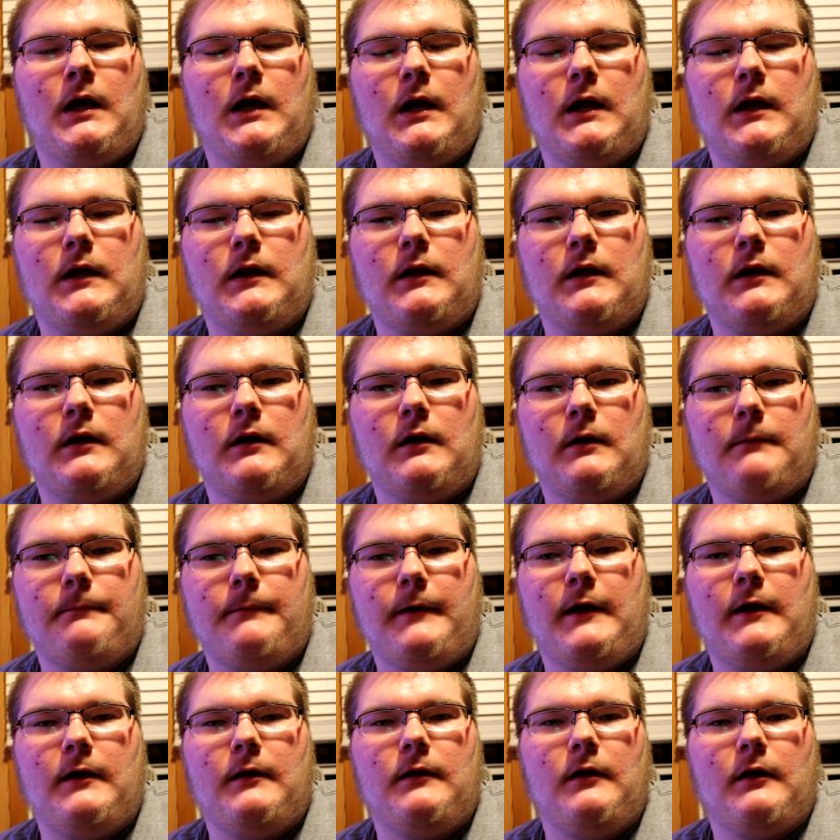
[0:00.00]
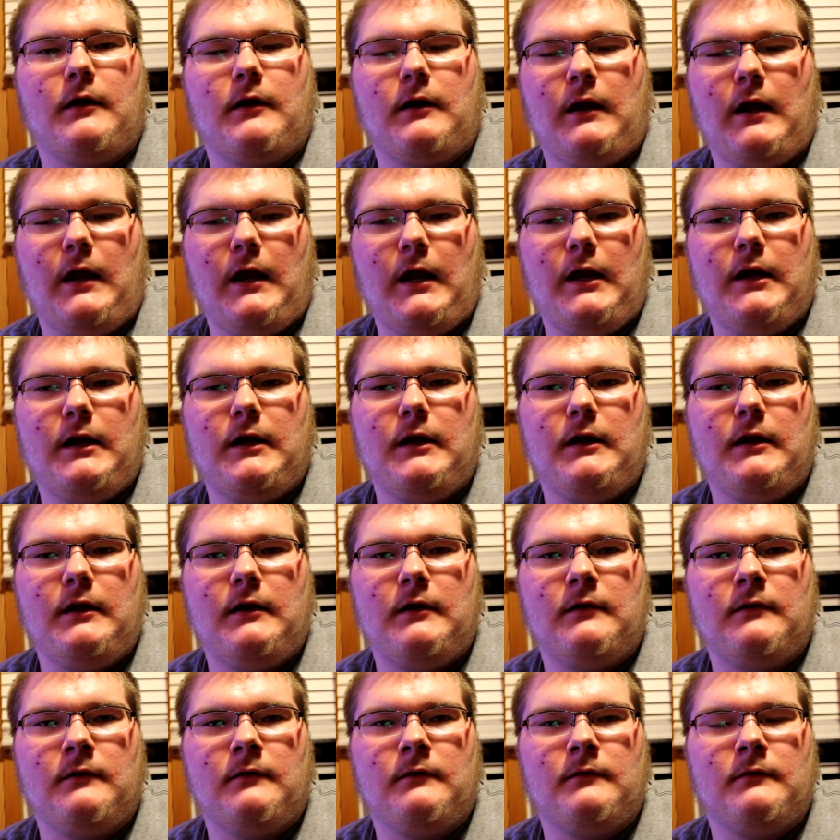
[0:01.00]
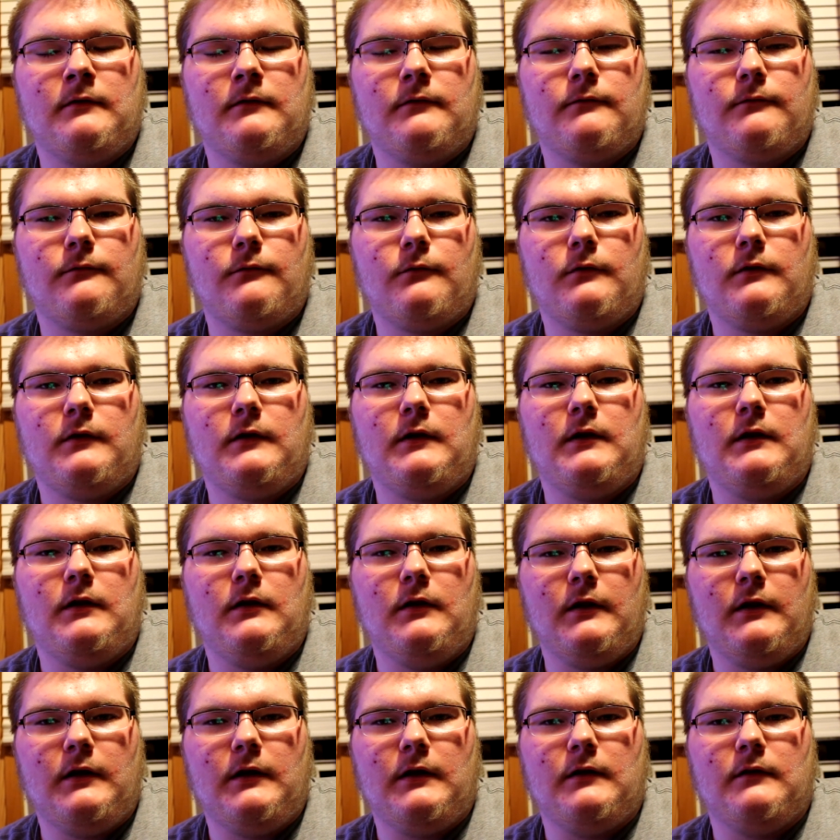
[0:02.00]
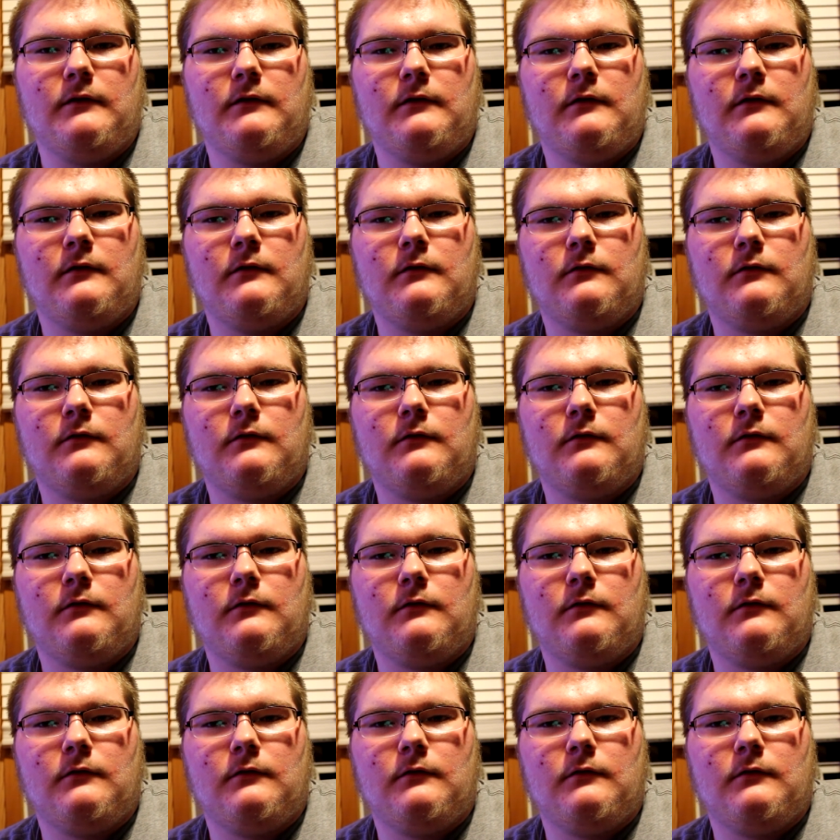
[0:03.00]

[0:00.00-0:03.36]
and then I paid like $80 for the lens.